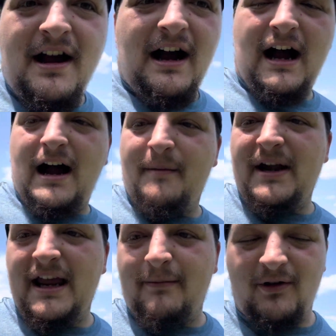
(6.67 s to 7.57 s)
My
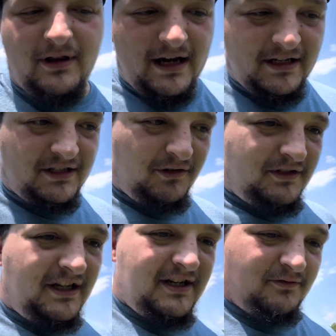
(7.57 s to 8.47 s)
neighbor let us use
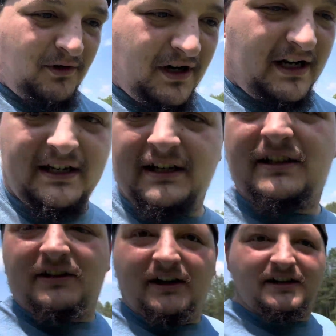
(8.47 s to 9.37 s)
it because we're going to
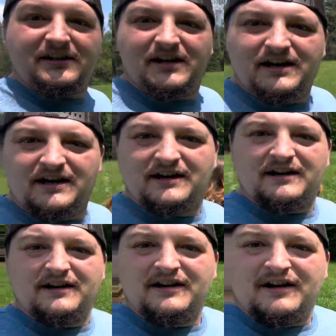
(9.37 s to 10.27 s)
disc this
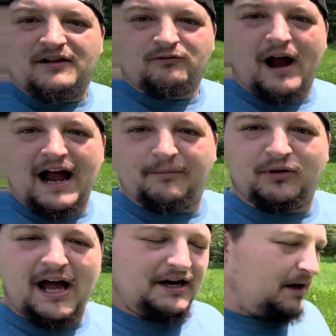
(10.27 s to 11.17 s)
rye
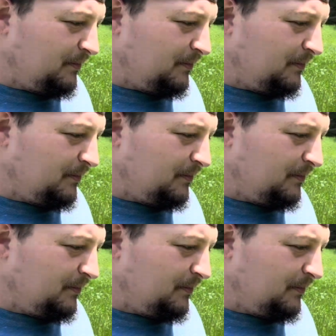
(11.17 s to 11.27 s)
plot up